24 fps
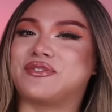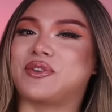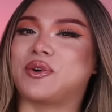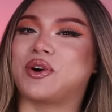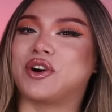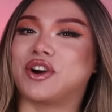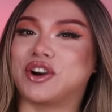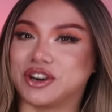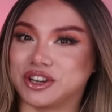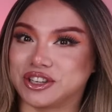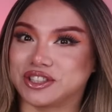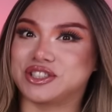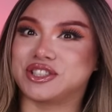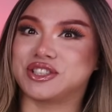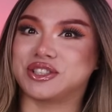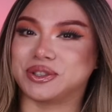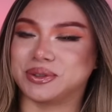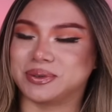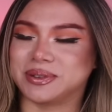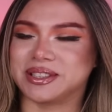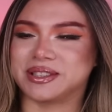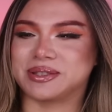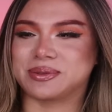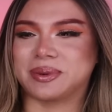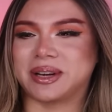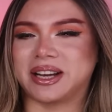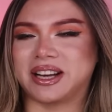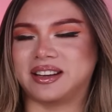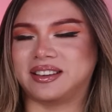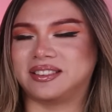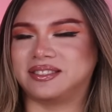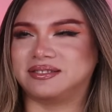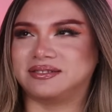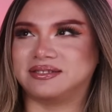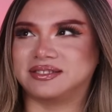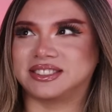for her too, as
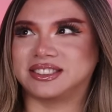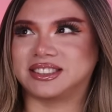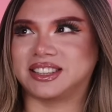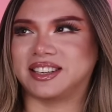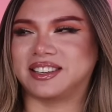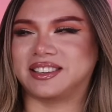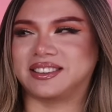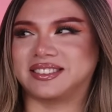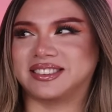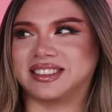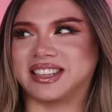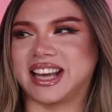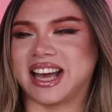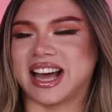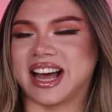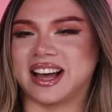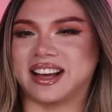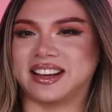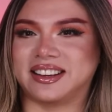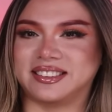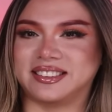well. So yeah.